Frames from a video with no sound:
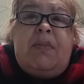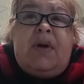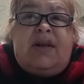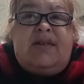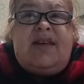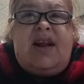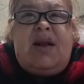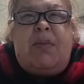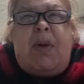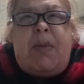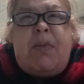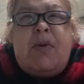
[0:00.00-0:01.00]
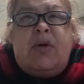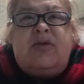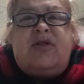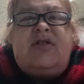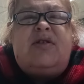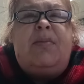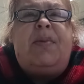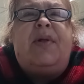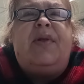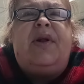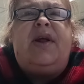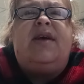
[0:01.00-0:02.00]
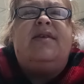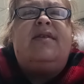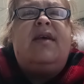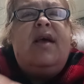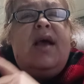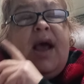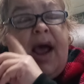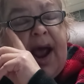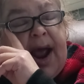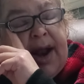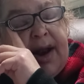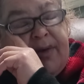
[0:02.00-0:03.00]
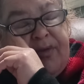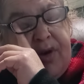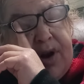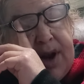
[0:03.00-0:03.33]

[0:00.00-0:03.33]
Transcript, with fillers: maintaining my mood stabilities, and I've